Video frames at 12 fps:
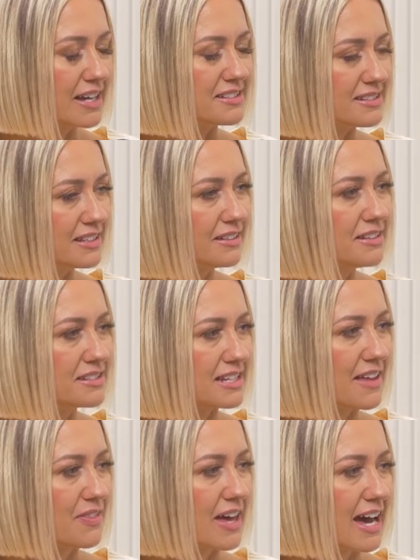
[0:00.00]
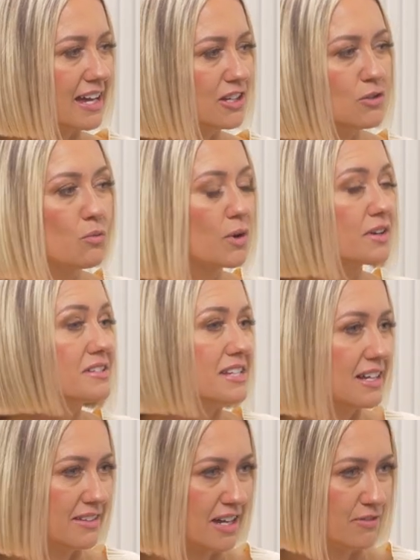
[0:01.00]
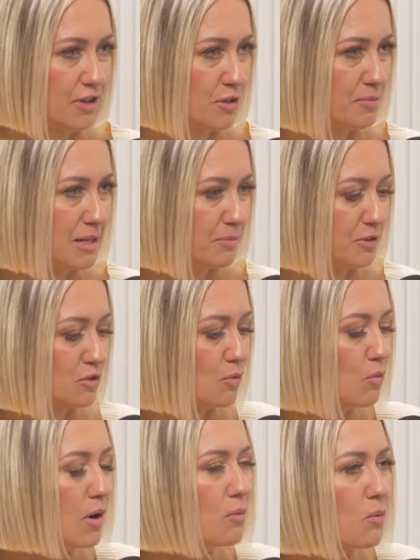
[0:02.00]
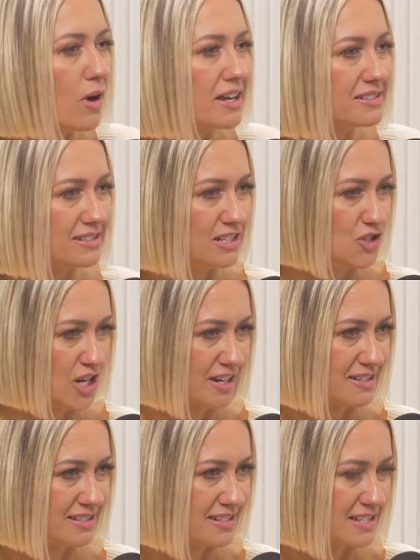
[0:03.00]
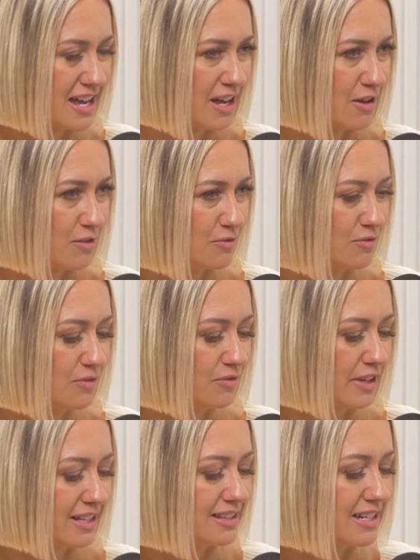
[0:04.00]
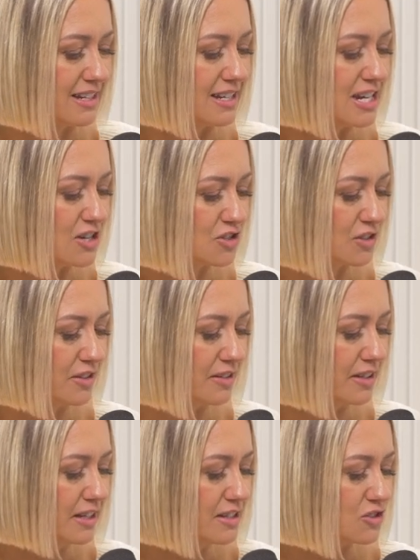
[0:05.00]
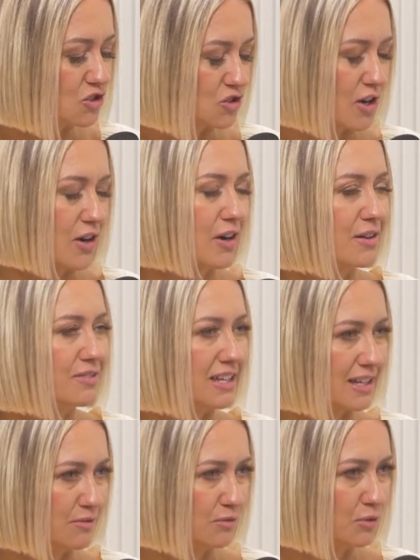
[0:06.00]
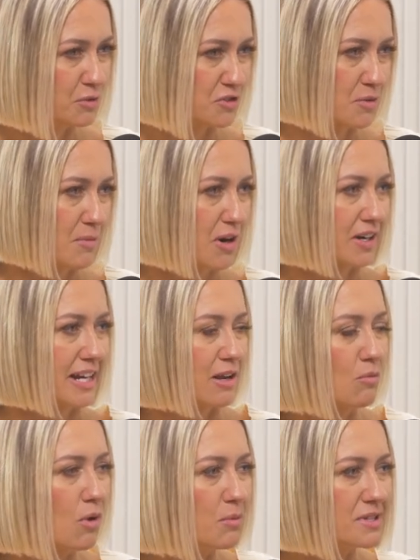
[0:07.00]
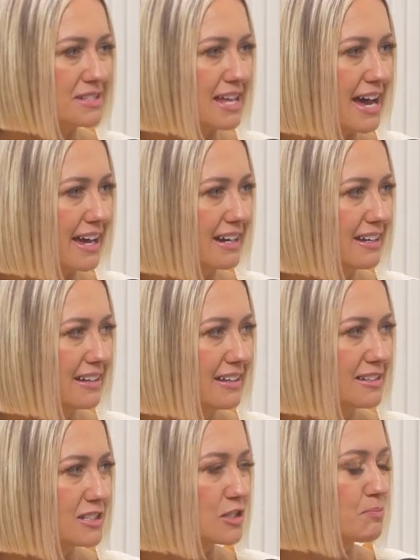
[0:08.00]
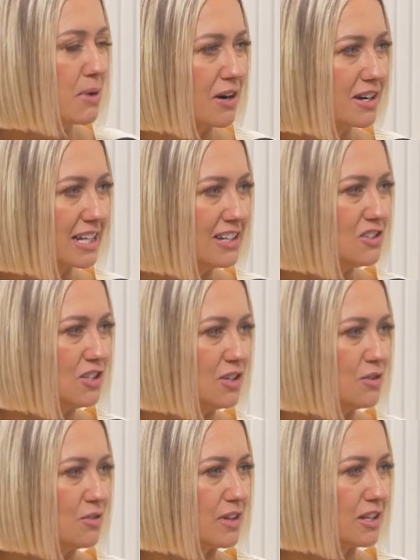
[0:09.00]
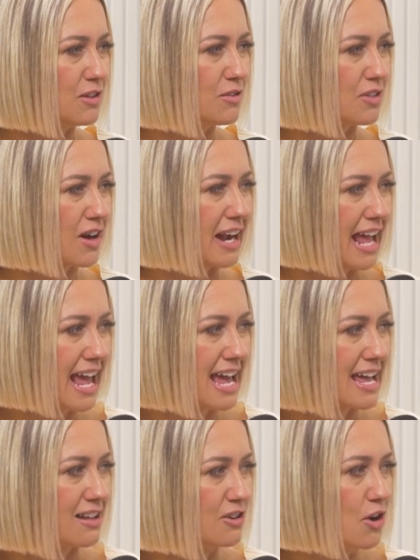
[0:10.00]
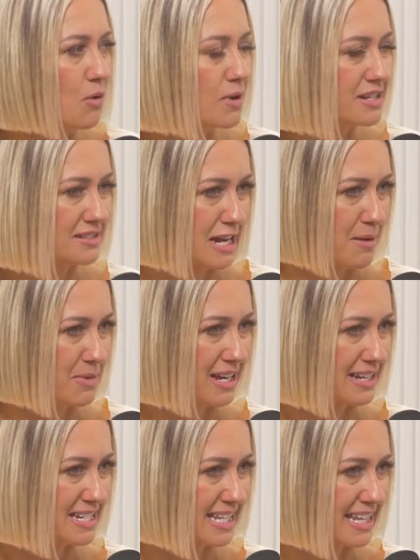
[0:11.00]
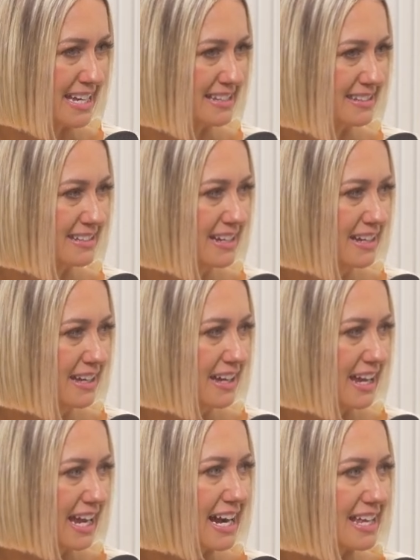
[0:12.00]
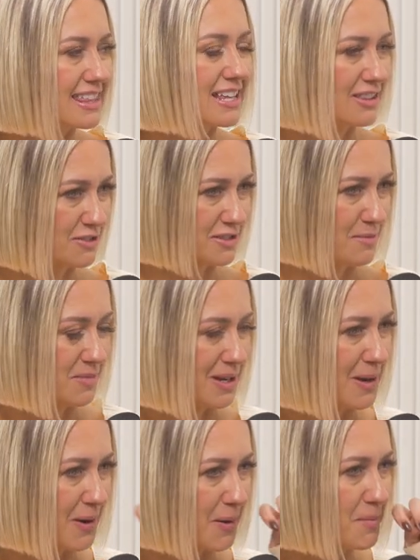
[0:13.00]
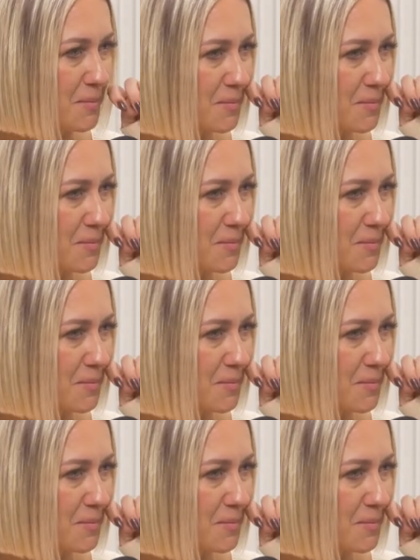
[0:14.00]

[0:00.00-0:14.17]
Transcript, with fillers: a skill set that you weren't seeing a lot of other people do. What was the genesis of like the initial start of the influencer marketing? What was that spark in you that you thought, hey, no one is tapping into this? And I think there's something here.